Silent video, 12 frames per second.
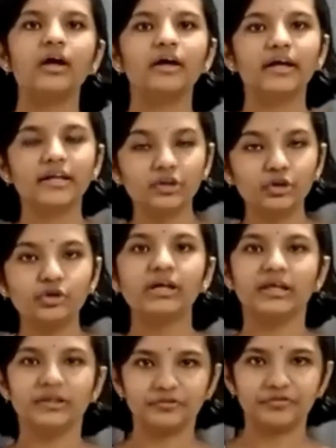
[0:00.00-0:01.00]
In
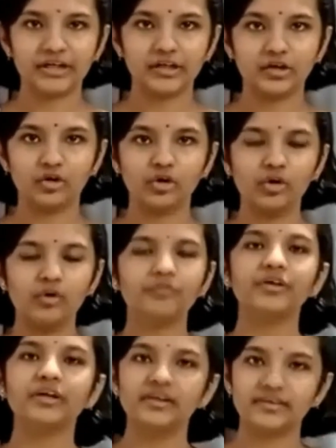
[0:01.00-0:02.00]
today's video,
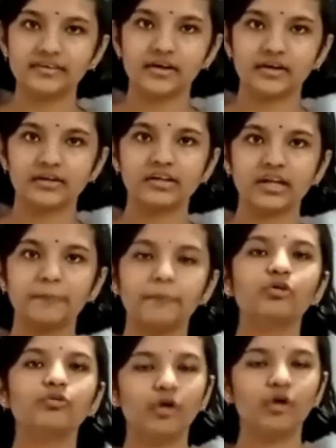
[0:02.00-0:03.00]
we discussed
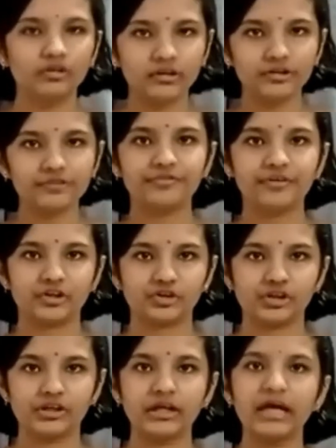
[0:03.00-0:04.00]
about what is
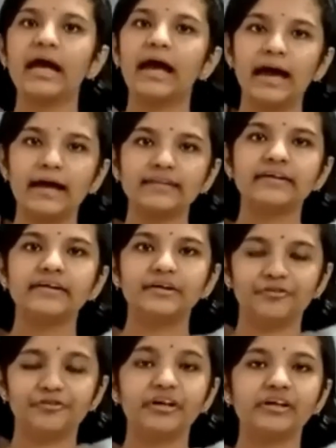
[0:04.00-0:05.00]
friction and the
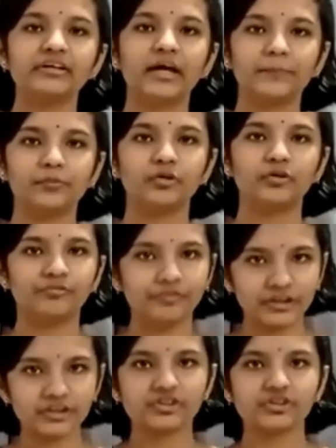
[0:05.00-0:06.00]
different types of
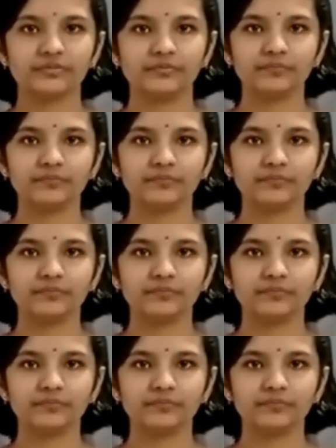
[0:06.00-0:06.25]
friction.